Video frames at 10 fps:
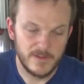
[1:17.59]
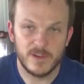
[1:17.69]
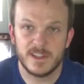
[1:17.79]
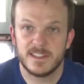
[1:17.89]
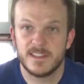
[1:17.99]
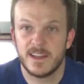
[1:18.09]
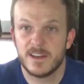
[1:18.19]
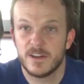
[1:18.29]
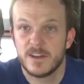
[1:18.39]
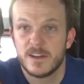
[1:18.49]
For the
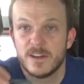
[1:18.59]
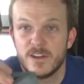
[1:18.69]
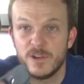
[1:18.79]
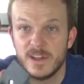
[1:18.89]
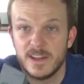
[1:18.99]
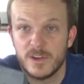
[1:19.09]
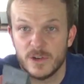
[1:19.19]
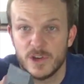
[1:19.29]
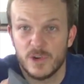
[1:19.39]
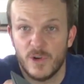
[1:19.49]
Stinger, you need
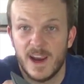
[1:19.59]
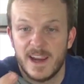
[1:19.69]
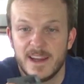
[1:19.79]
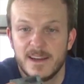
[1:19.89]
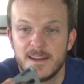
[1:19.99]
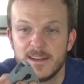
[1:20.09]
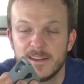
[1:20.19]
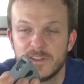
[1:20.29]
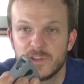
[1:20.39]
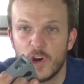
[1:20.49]
their gray
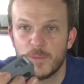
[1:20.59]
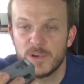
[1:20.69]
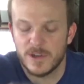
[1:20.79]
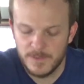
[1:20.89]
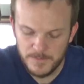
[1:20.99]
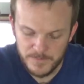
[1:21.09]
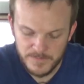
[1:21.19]
sharpener.